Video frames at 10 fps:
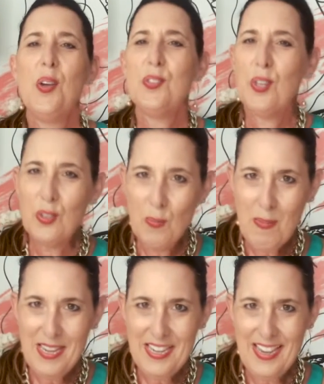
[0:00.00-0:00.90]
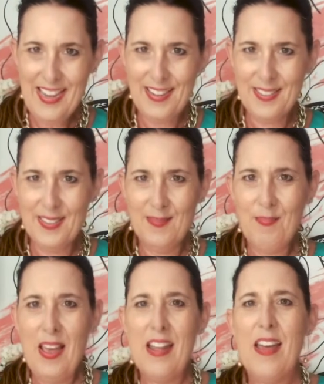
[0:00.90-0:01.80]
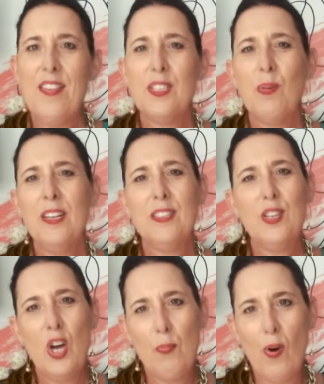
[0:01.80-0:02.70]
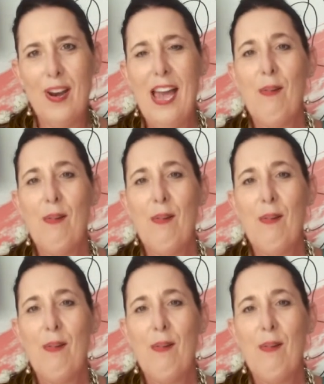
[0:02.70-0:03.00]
Your social media headers. Now, this one is a no-brainer.